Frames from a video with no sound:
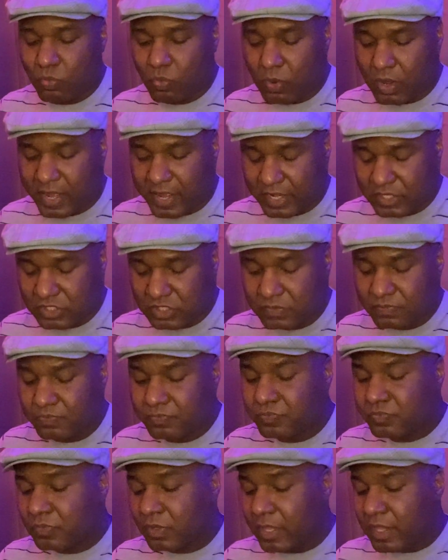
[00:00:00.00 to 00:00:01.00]
watch.
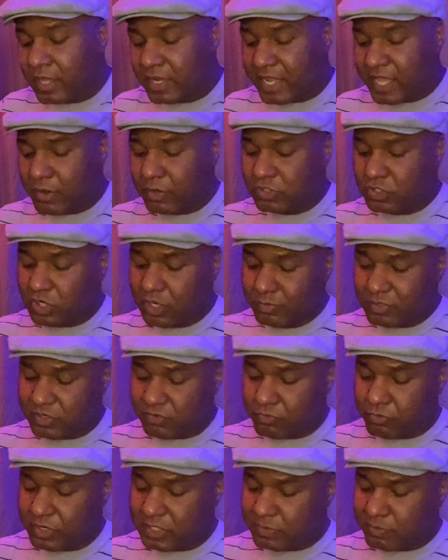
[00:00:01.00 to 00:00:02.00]
Now, in terms
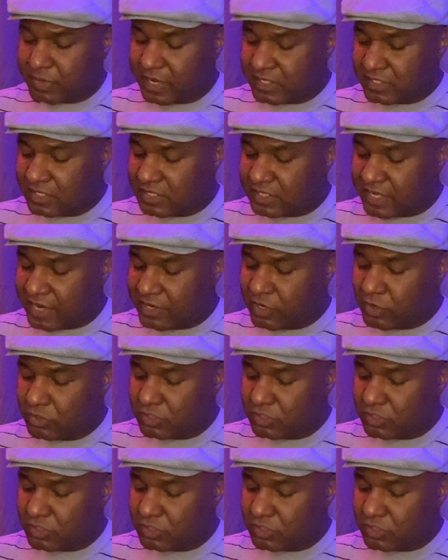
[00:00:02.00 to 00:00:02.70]
of wrist presence, I know